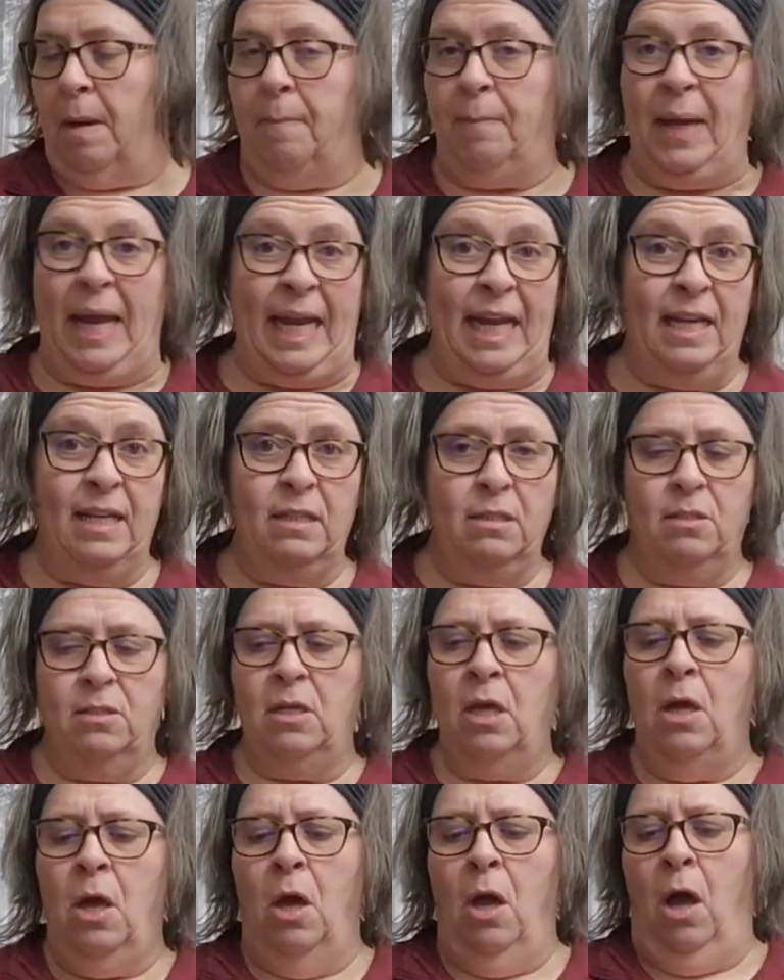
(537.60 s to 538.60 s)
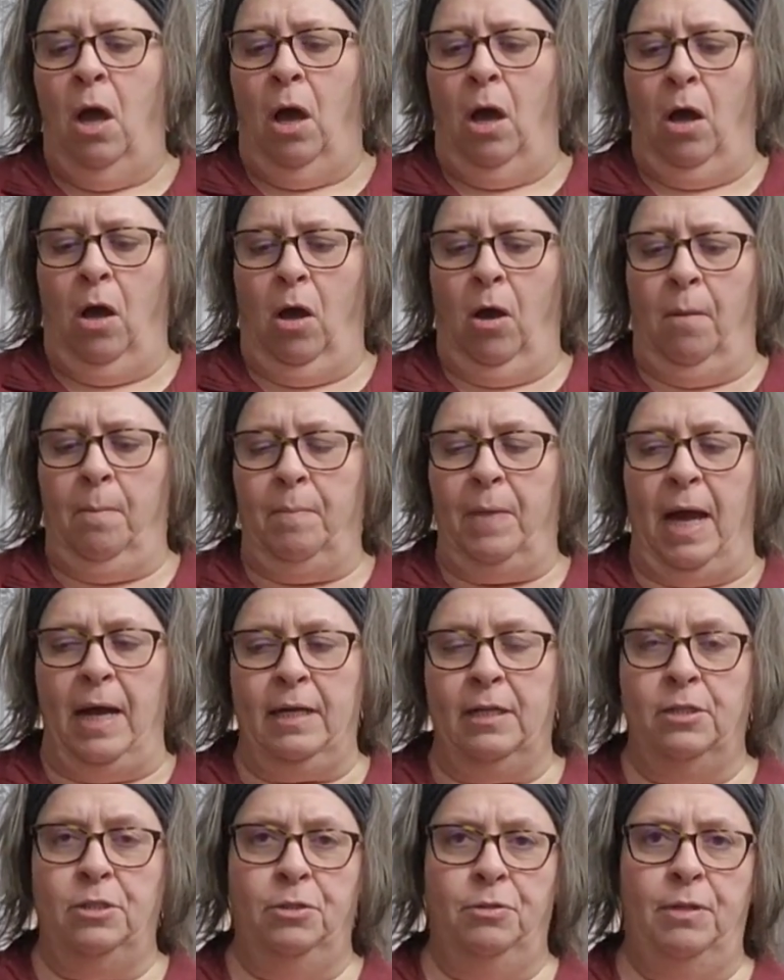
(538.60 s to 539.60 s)
pants. I
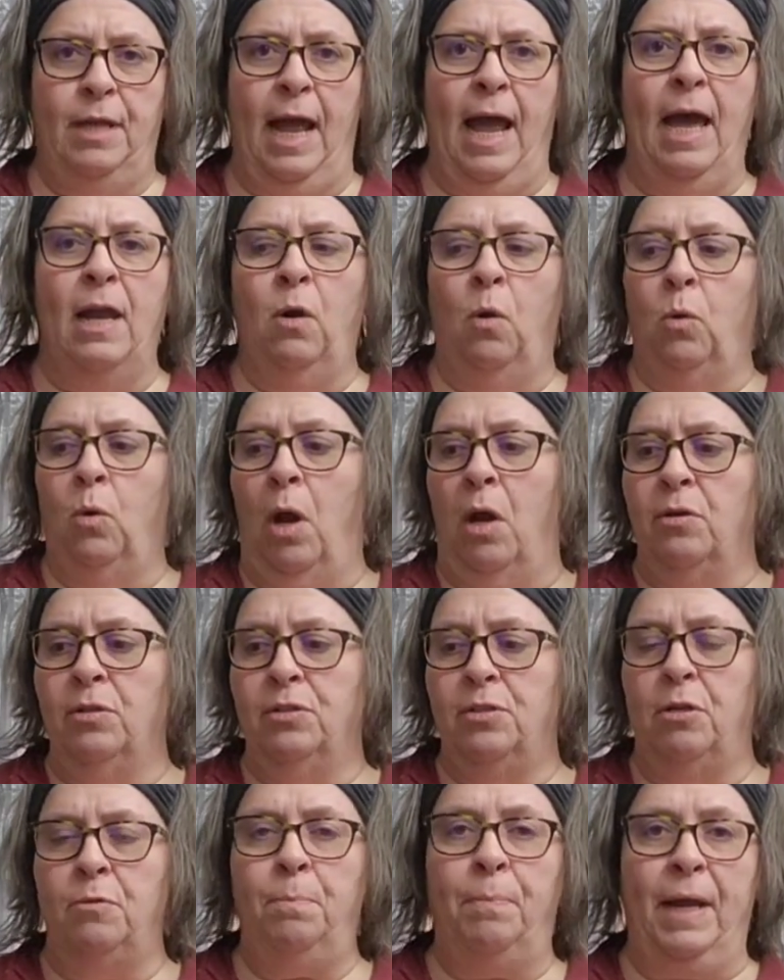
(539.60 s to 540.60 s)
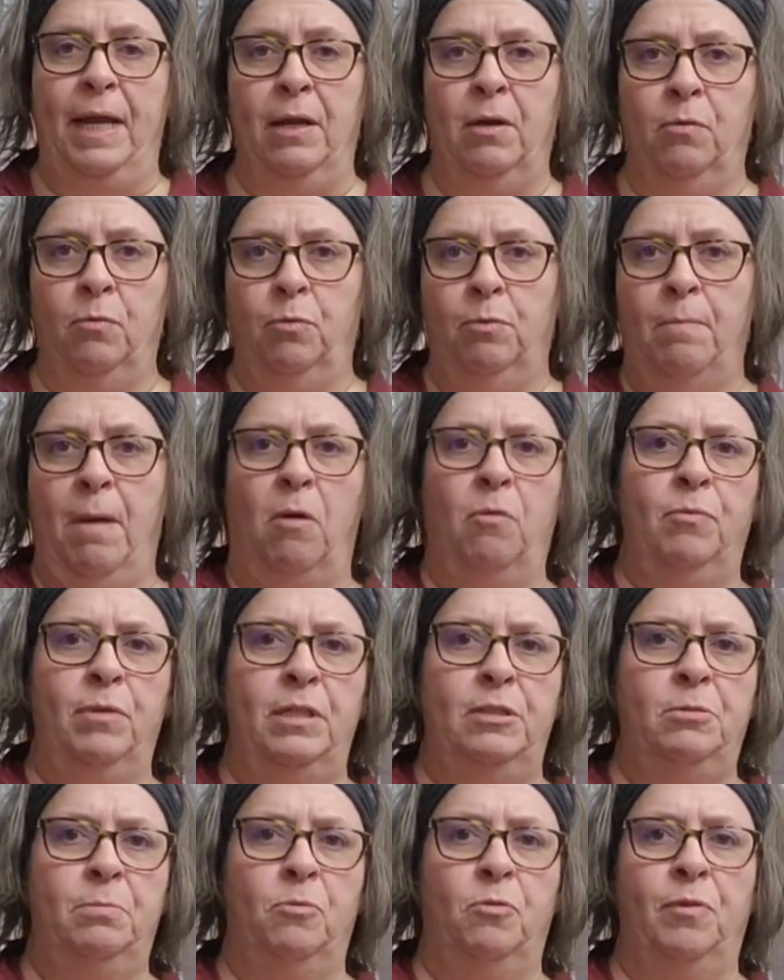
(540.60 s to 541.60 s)
could do that, or also paired with my
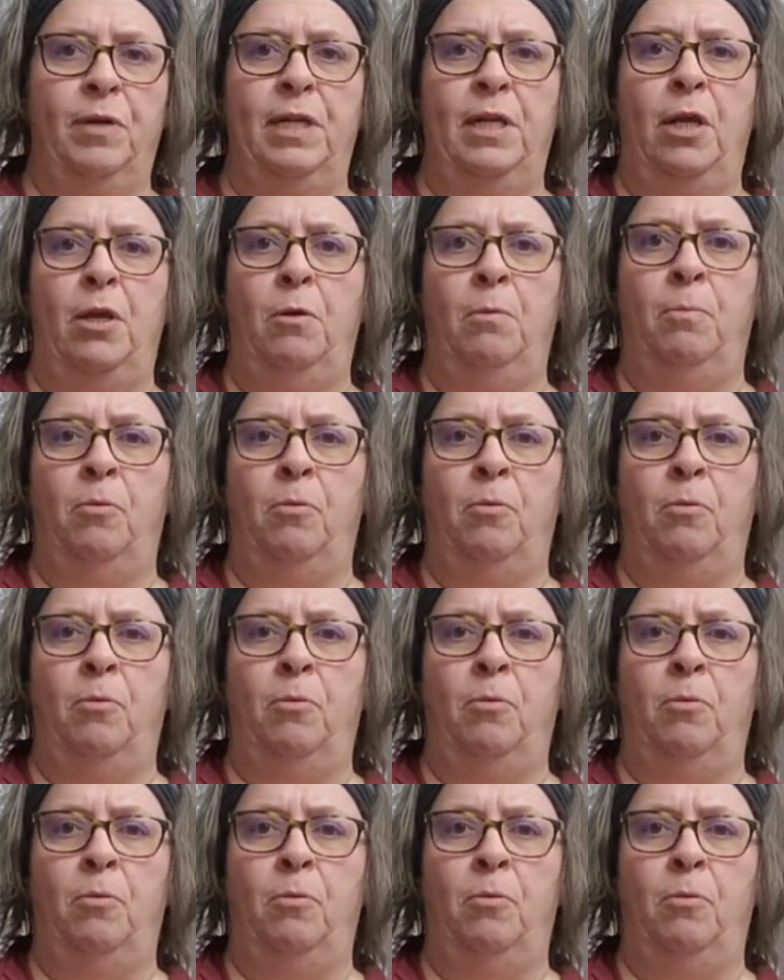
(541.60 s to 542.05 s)
Ridge Merino